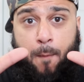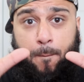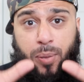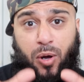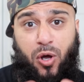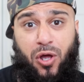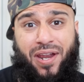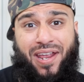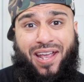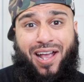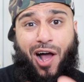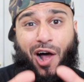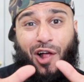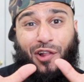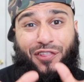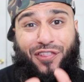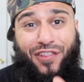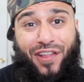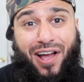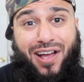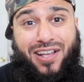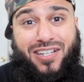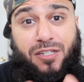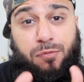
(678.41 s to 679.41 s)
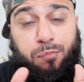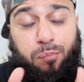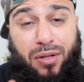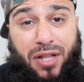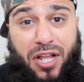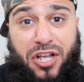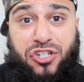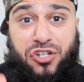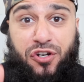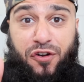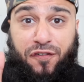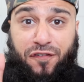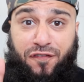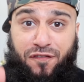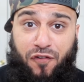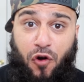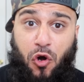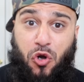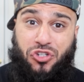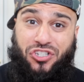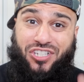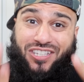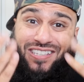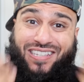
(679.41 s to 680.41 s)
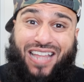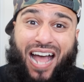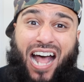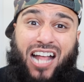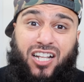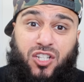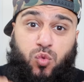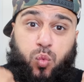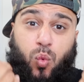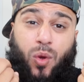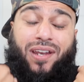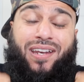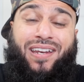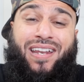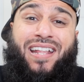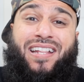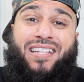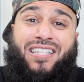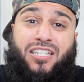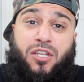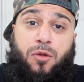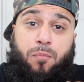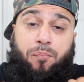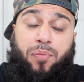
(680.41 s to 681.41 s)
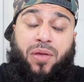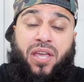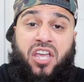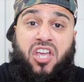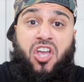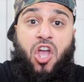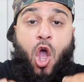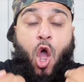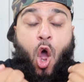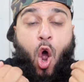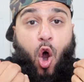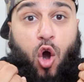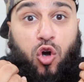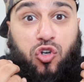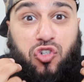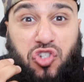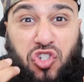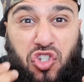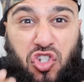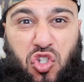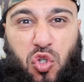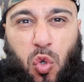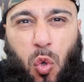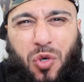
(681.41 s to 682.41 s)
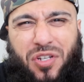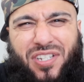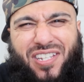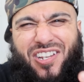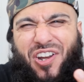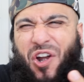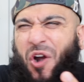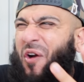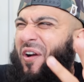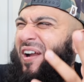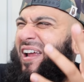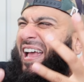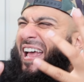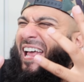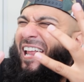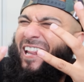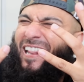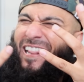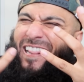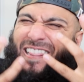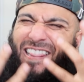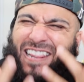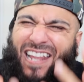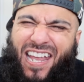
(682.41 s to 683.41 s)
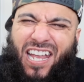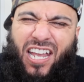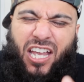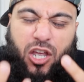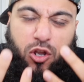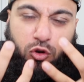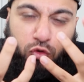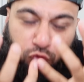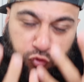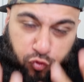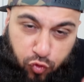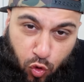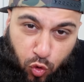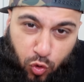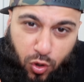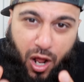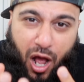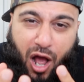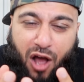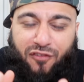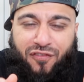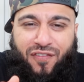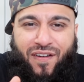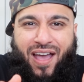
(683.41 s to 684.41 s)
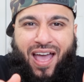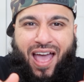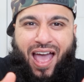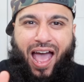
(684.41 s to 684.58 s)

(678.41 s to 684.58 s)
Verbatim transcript: putting Allah's pleasure first that's what needs to be our source and our link and root of